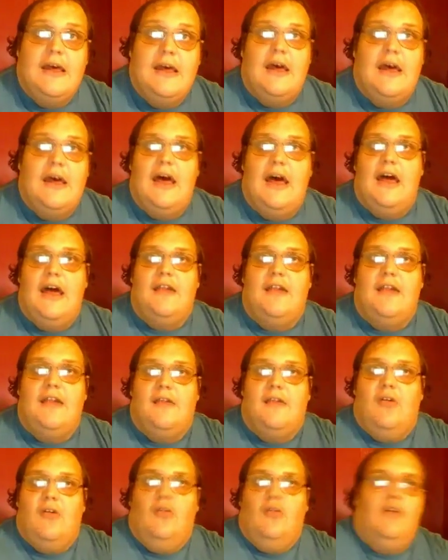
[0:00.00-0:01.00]
And
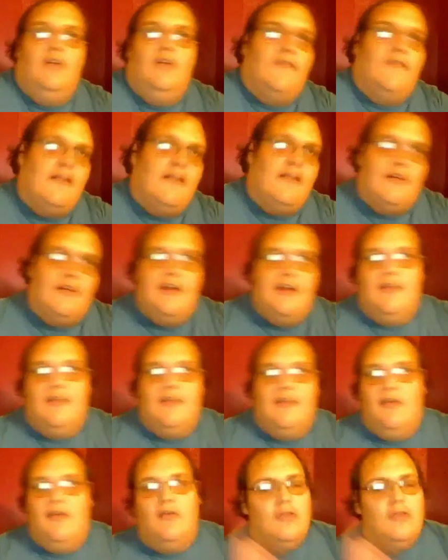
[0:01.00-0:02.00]
all of this is
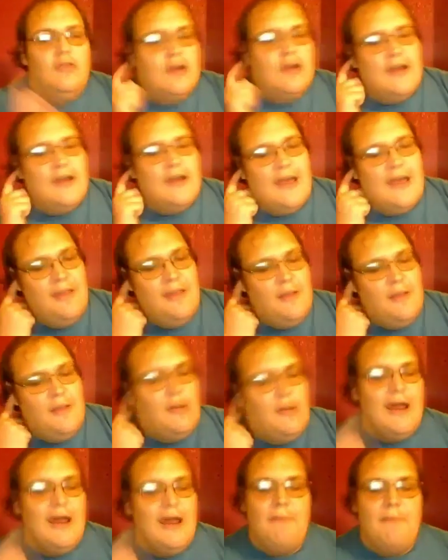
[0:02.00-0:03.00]
all connected, and we'll
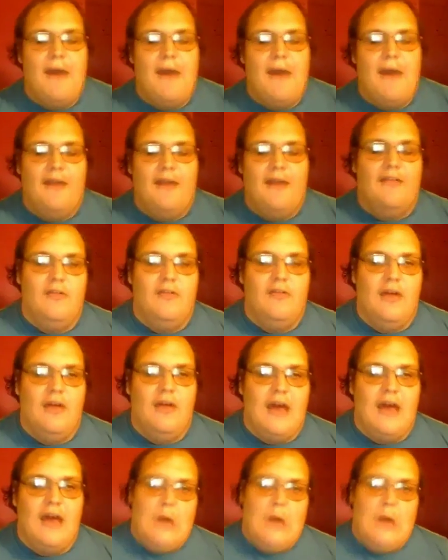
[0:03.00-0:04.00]
get back to
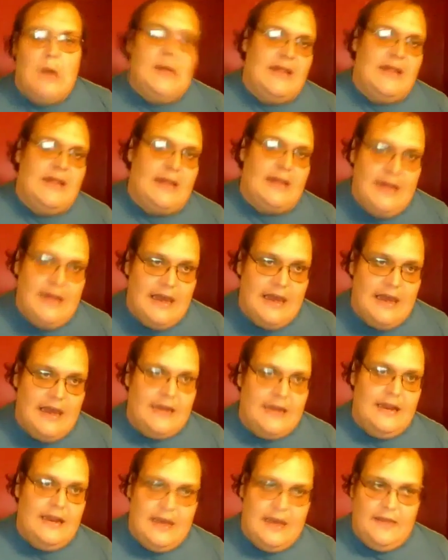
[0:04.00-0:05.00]
how it's connected
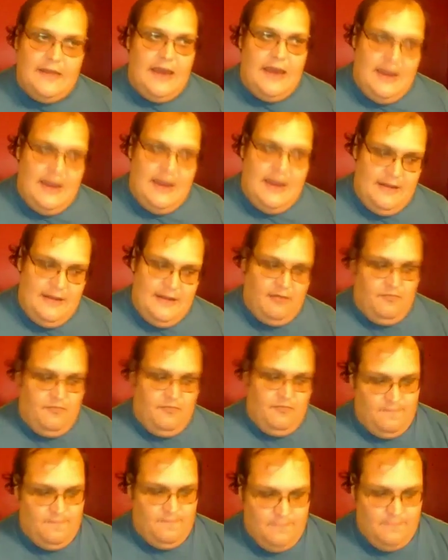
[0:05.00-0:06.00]
at the end.
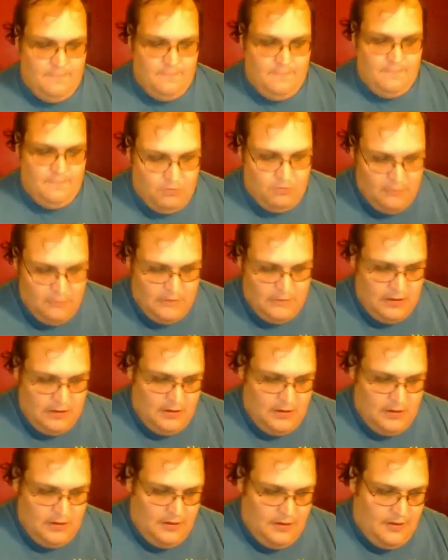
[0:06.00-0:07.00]

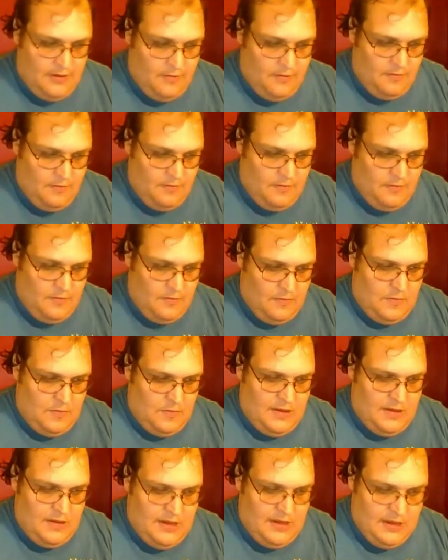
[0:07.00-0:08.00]
So
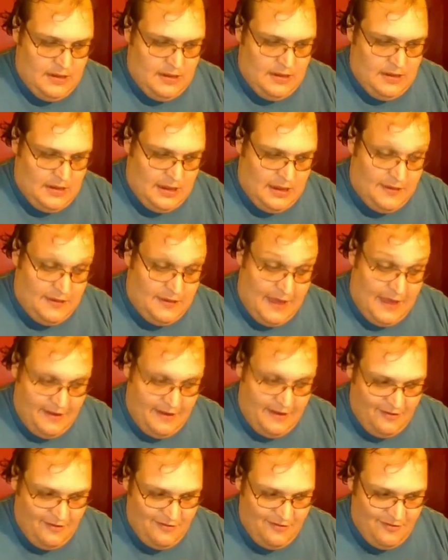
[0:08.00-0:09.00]
I then,
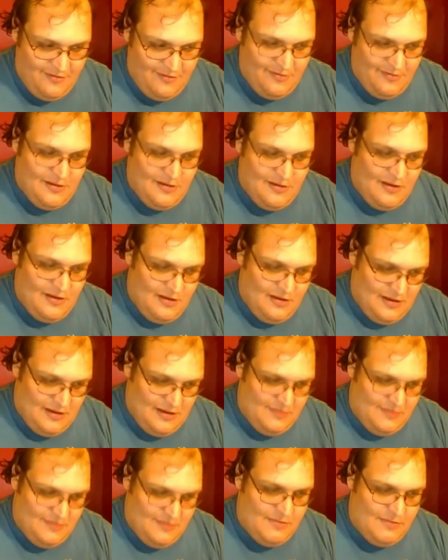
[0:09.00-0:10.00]

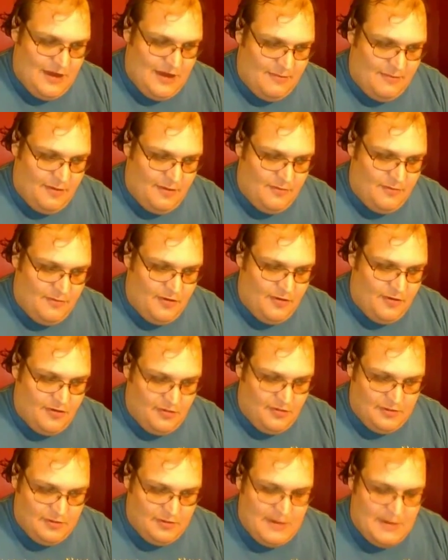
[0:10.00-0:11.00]
when my laptop broke, called
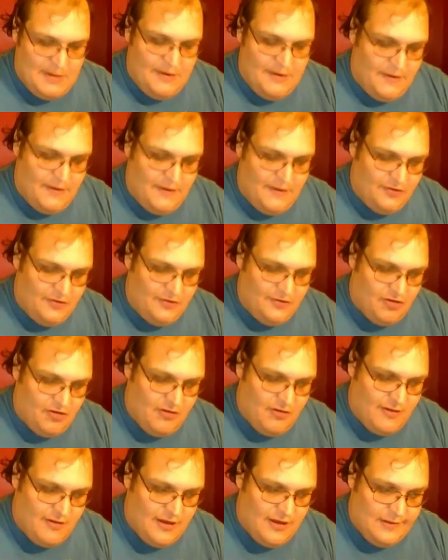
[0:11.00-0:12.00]
the manufacturer and
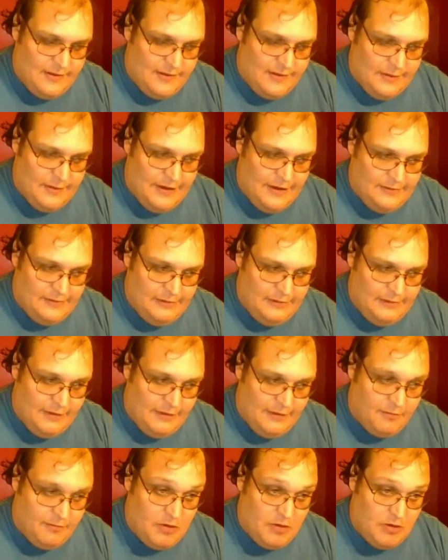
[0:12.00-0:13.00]
said, well, it's
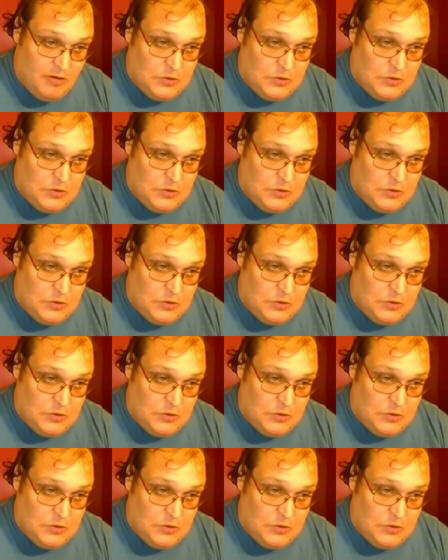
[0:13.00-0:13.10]
broke.